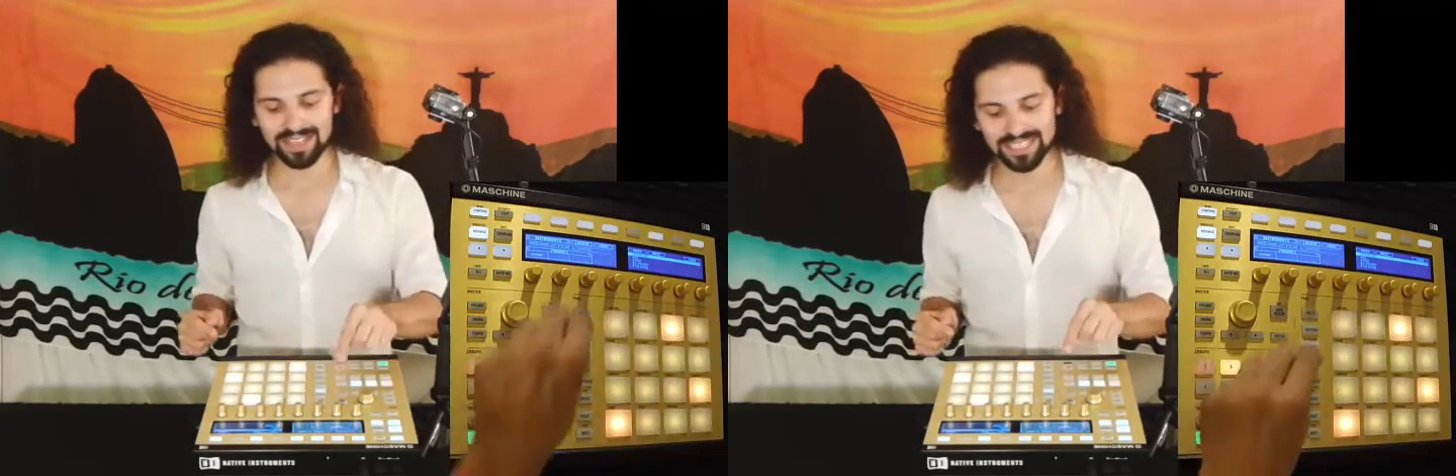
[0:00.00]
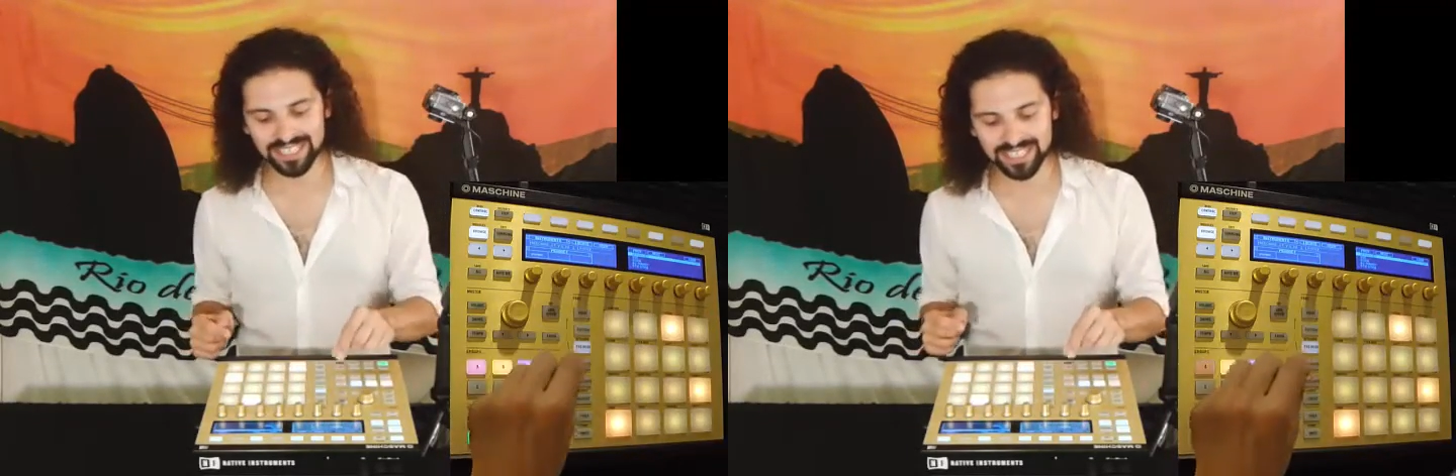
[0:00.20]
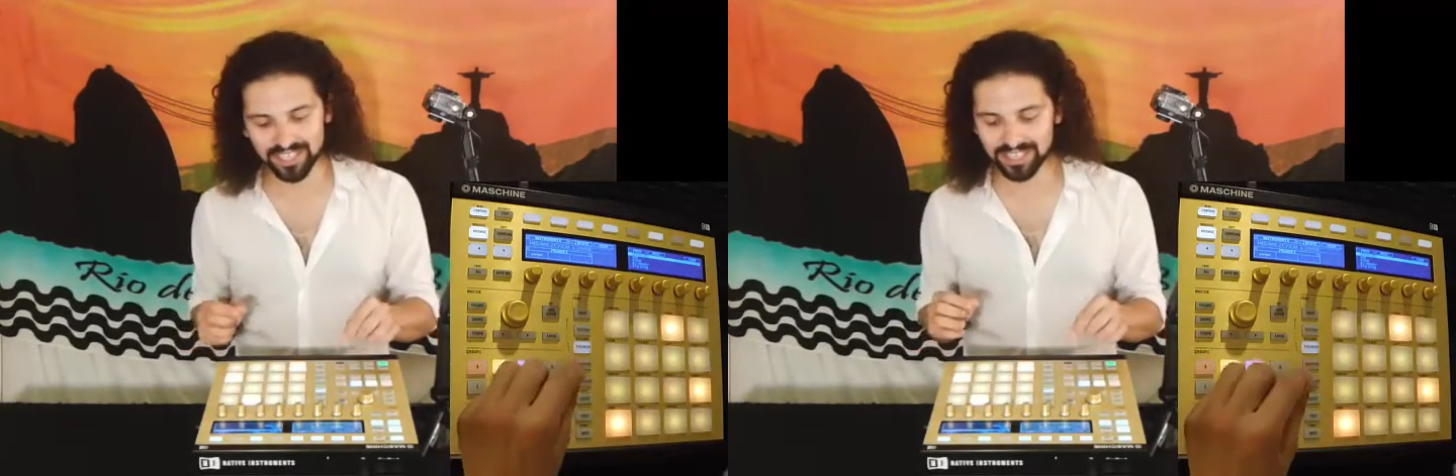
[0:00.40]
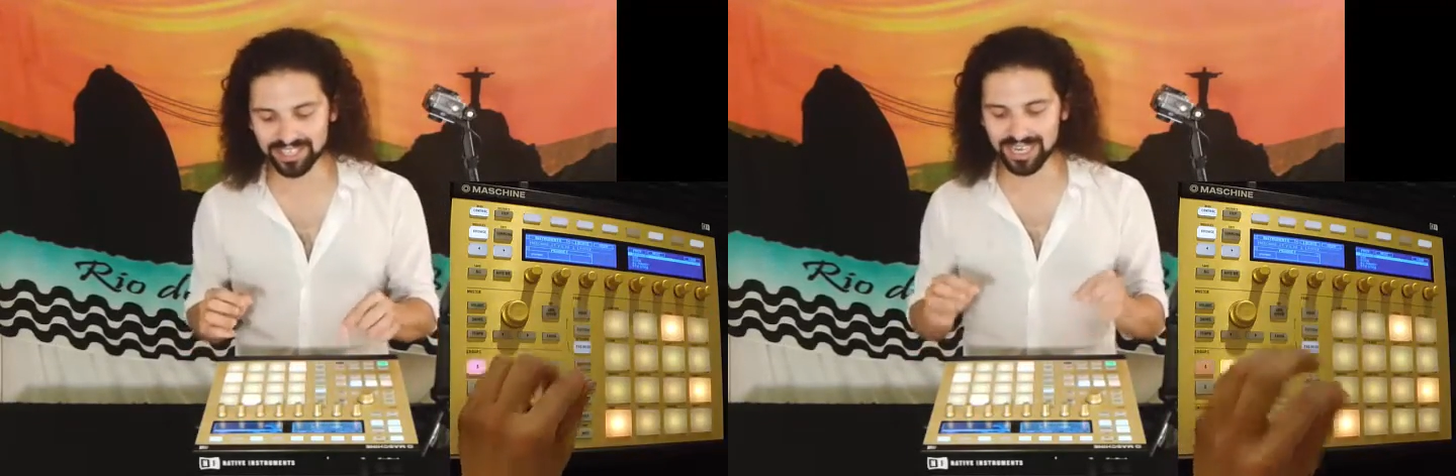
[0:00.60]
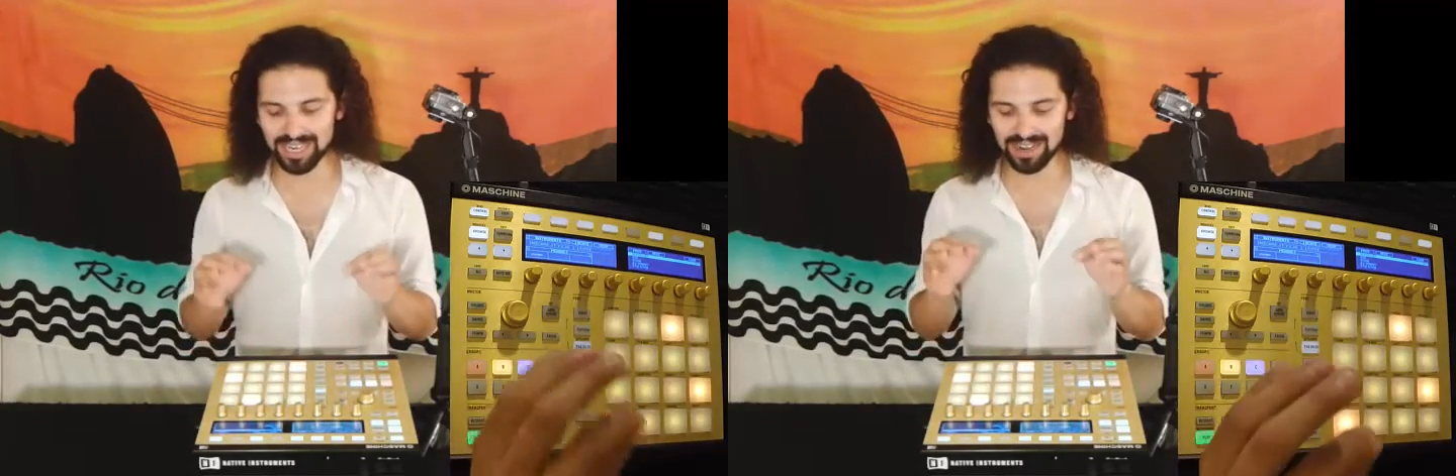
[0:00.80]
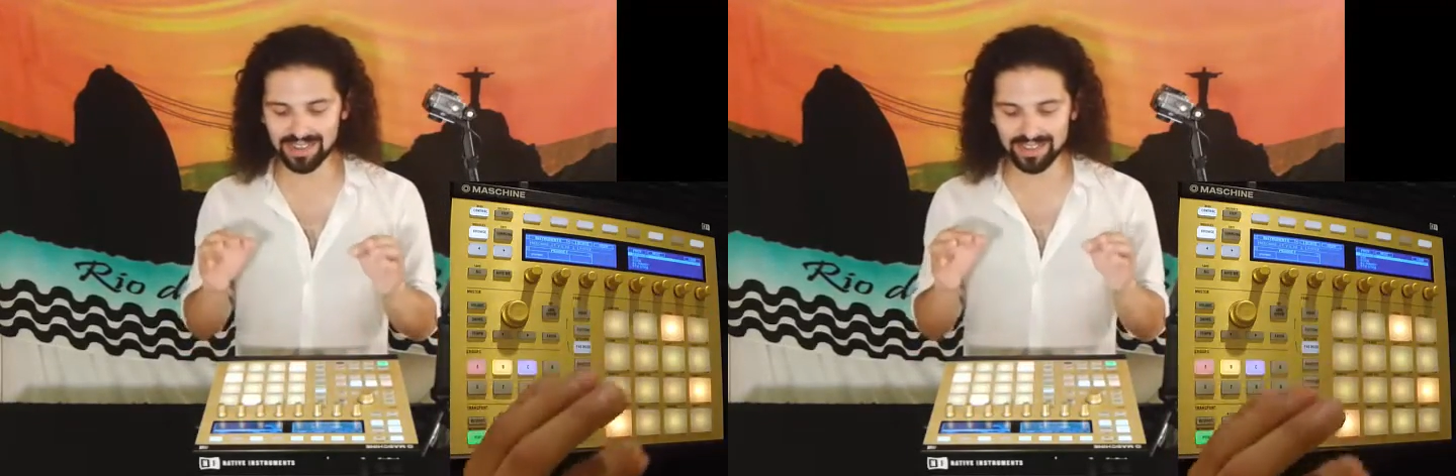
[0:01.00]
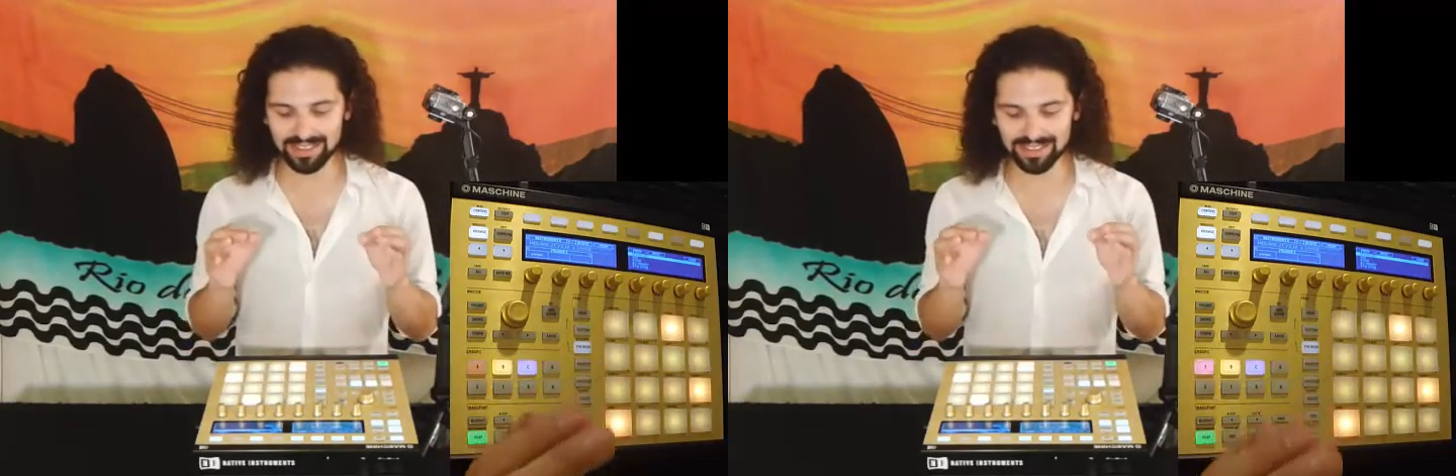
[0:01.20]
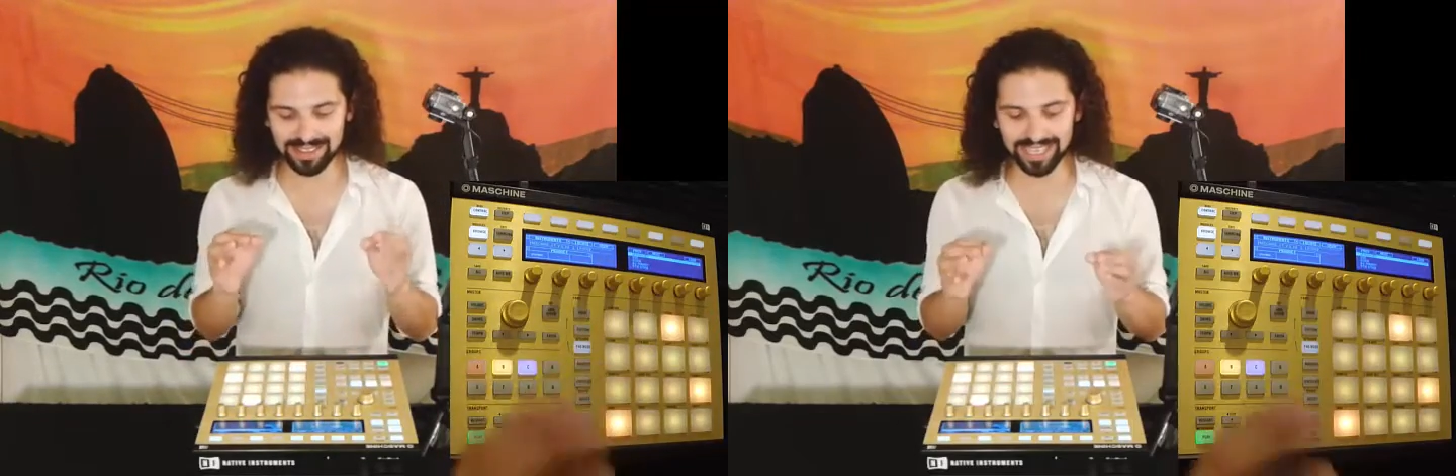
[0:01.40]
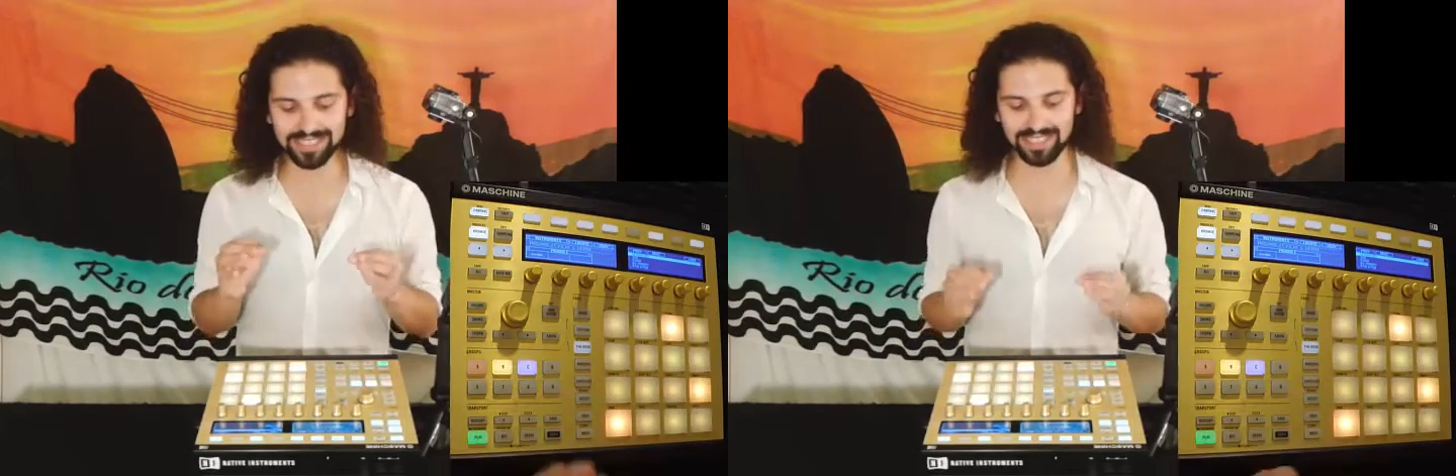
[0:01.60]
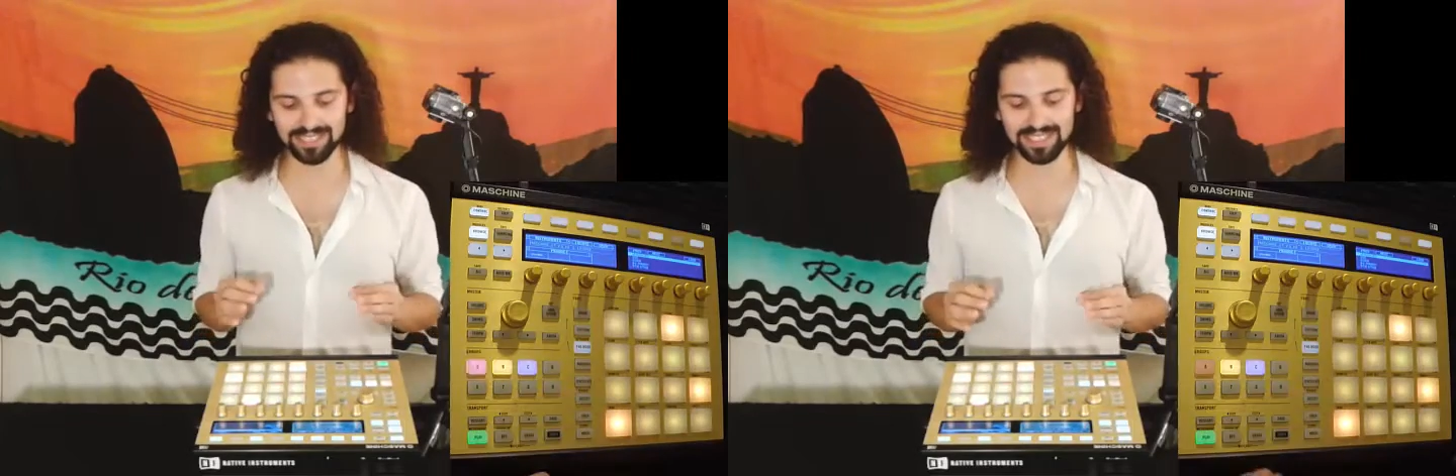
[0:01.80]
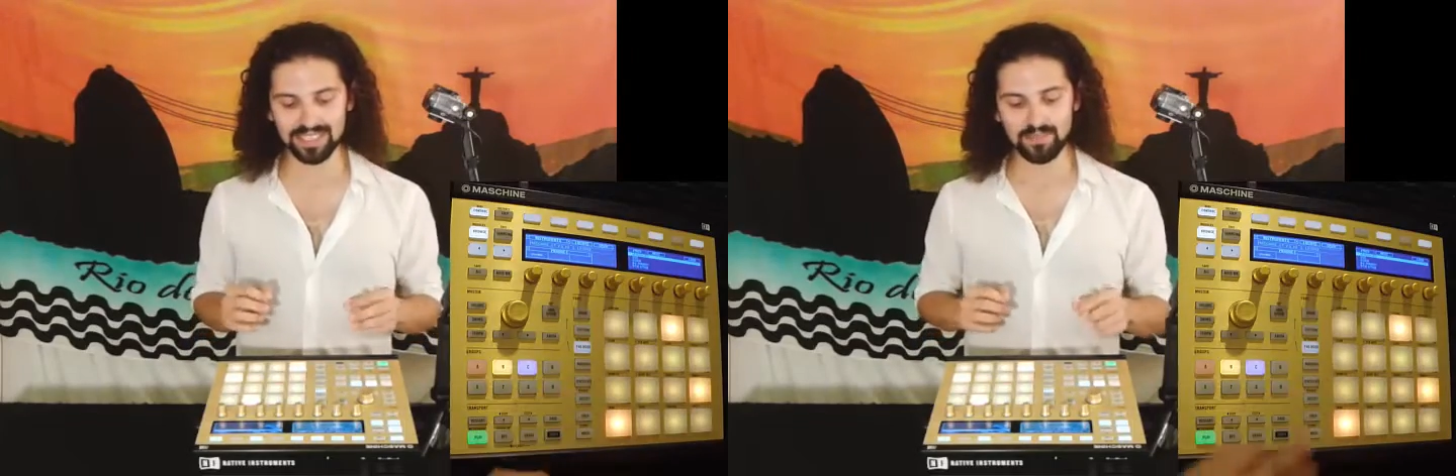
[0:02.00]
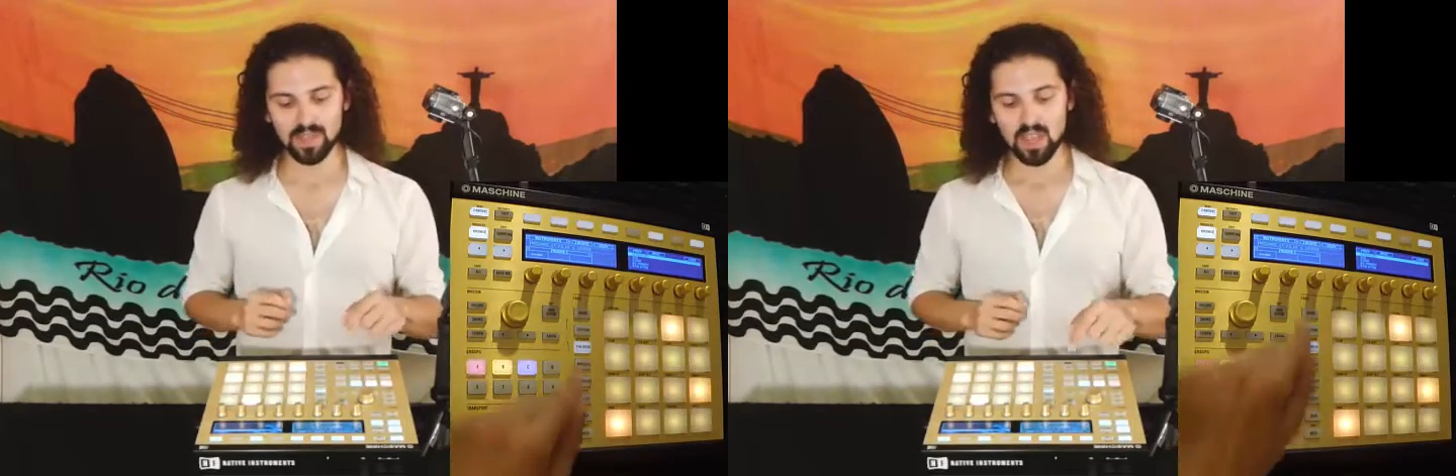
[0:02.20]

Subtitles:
certain details.